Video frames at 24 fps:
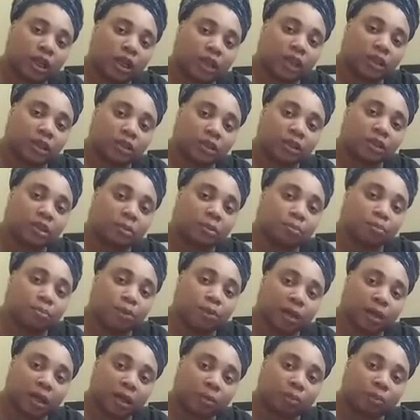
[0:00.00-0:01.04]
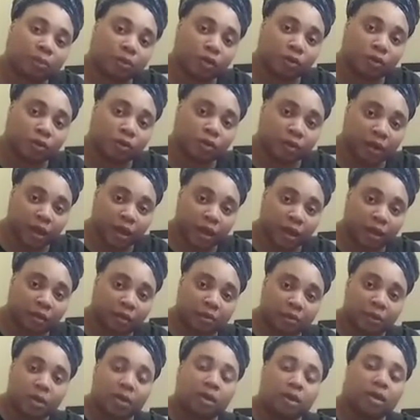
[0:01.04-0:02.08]
in the Book It
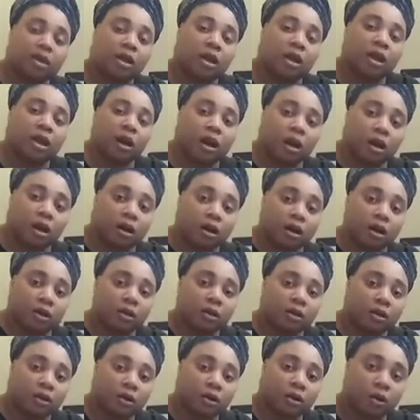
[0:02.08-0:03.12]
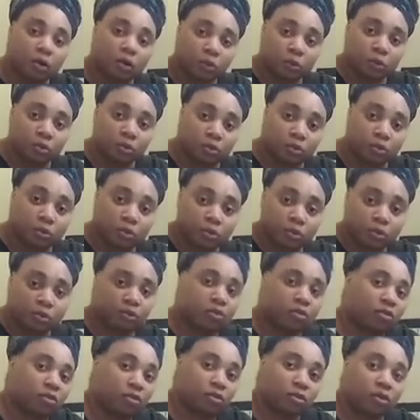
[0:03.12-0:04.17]
program,
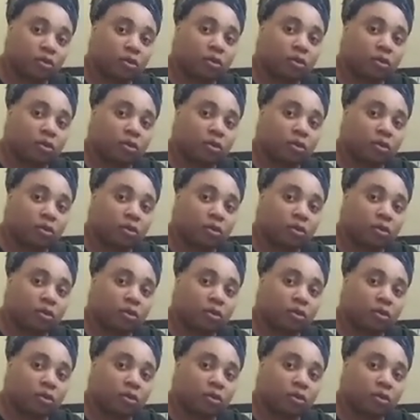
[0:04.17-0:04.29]
homeschoolers.